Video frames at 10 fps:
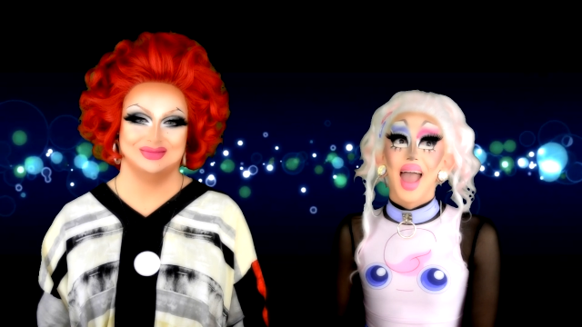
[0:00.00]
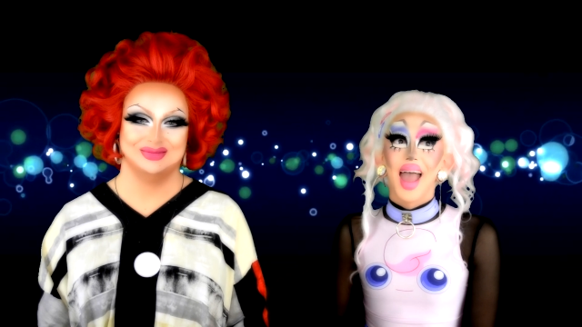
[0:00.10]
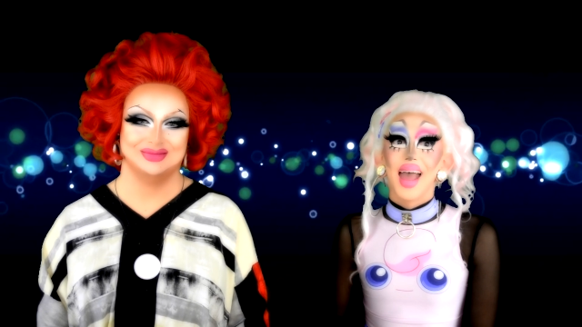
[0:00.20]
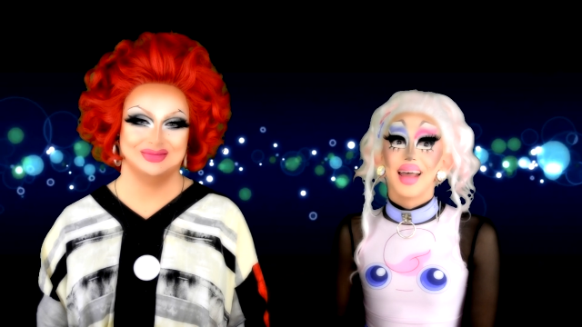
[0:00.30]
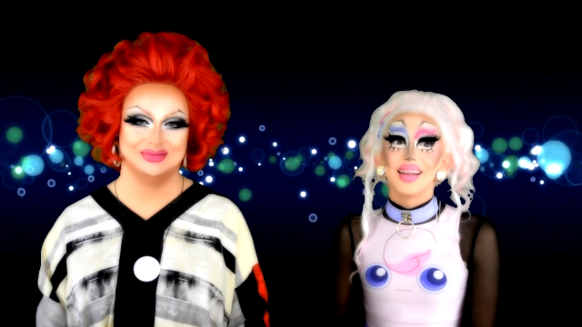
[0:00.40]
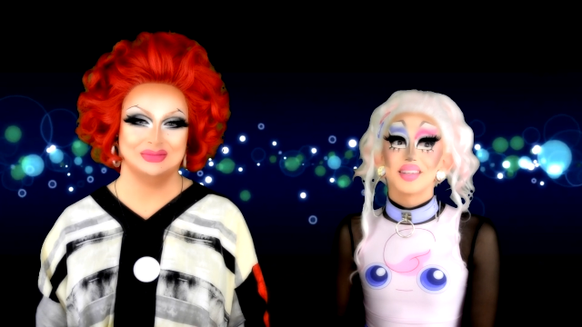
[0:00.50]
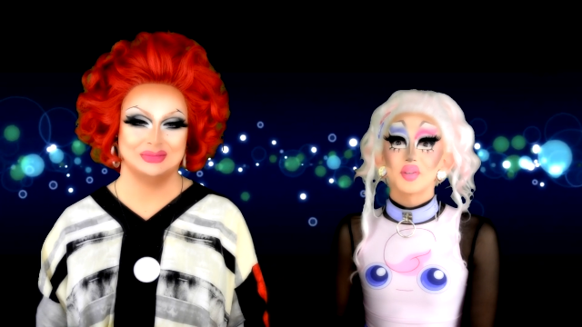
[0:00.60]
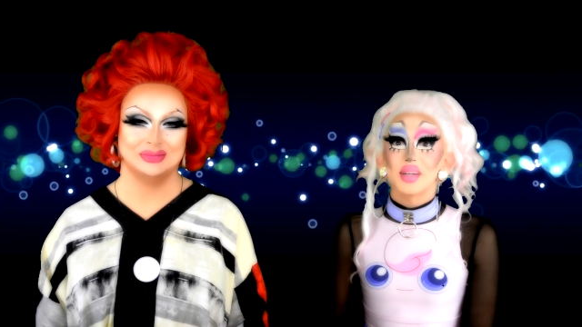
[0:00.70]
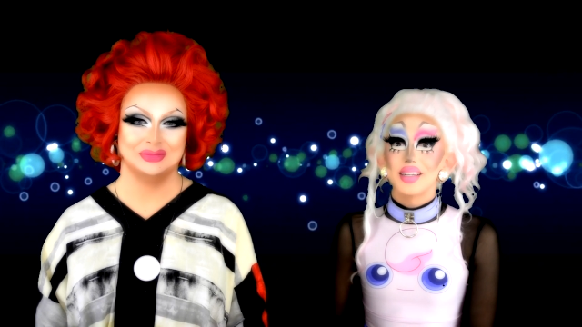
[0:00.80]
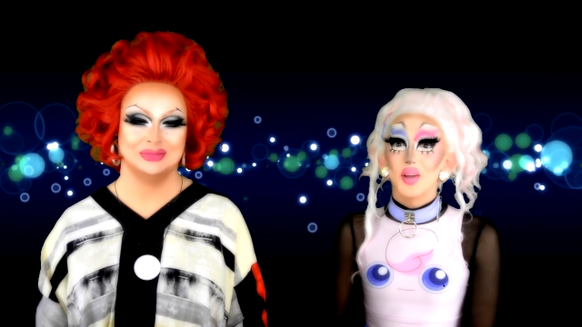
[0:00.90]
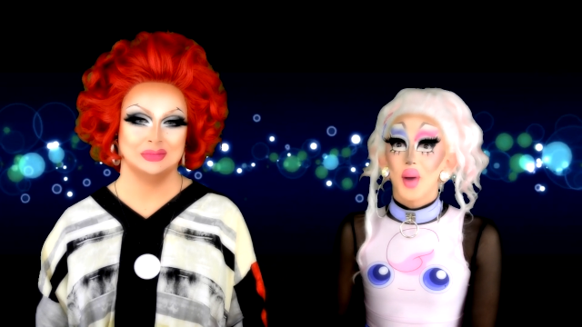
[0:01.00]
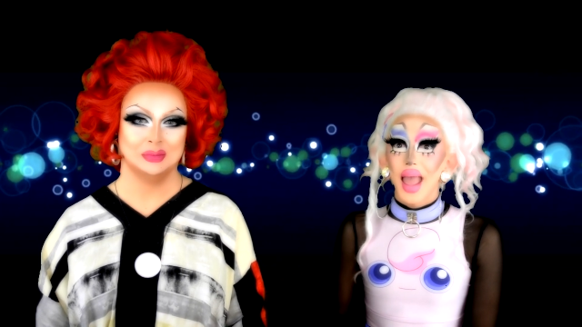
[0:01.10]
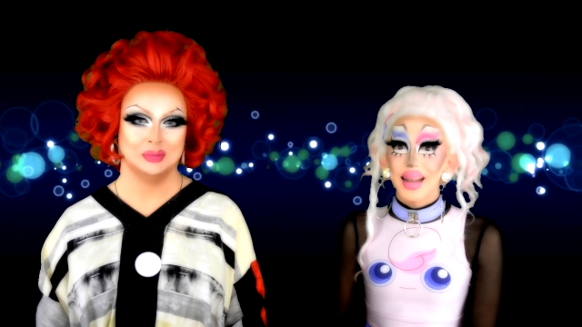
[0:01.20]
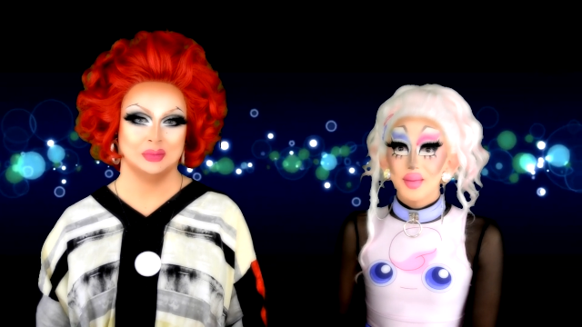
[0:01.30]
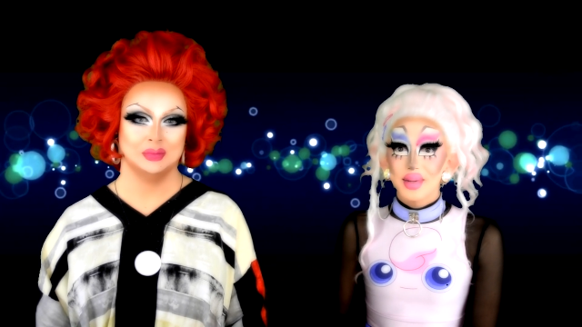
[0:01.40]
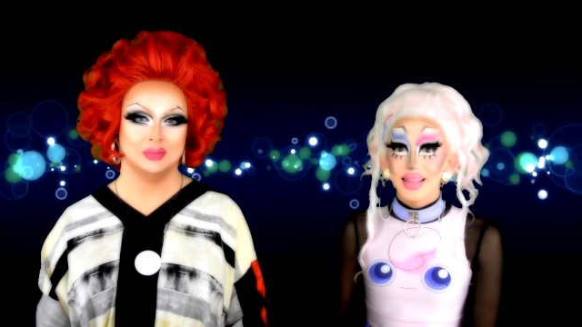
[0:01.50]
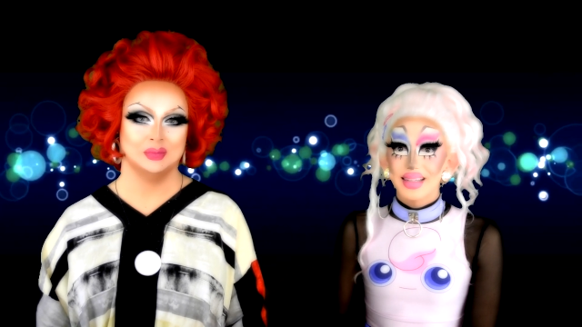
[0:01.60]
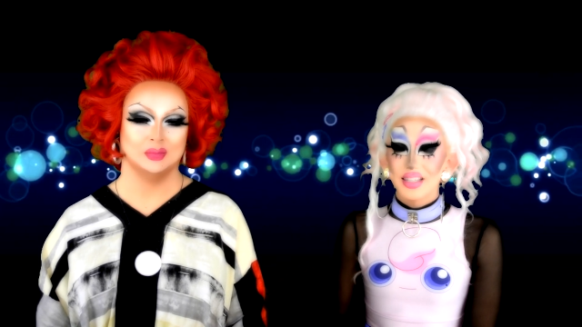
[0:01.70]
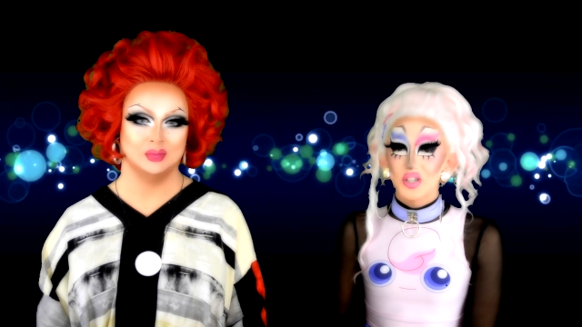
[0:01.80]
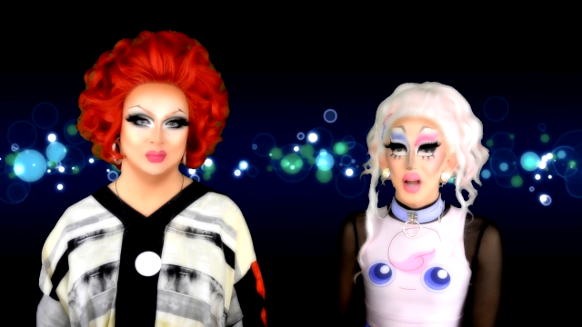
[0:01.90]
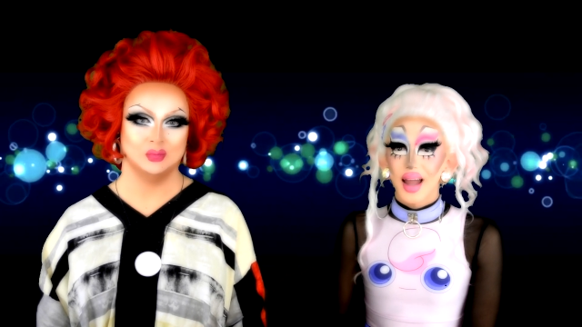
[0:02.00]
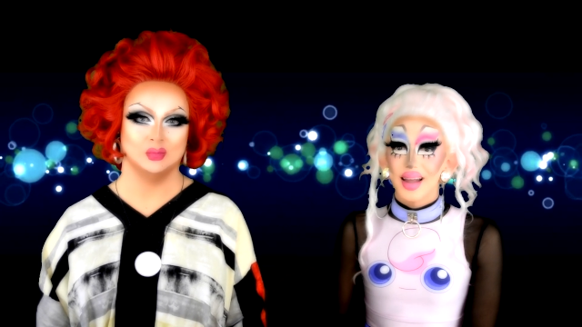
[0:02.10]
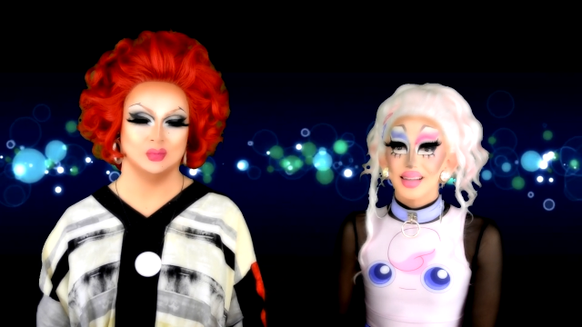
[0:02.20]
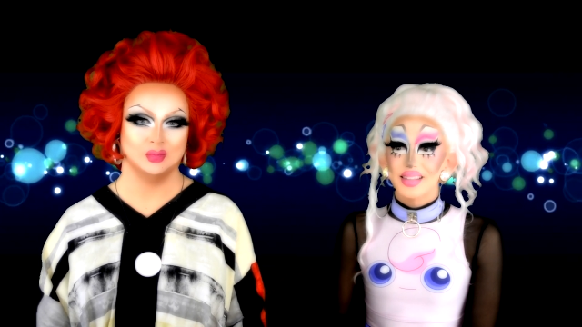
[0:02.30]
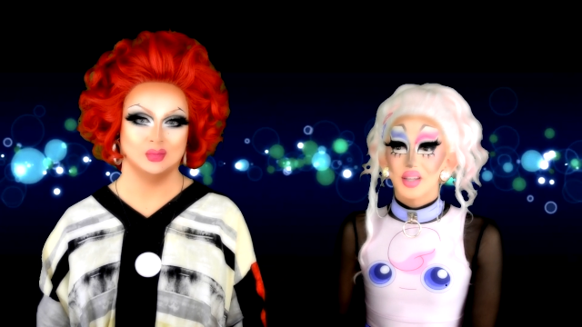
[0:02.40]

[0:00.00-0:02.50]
Speaker 1: And so I didn't know anybody that did drag.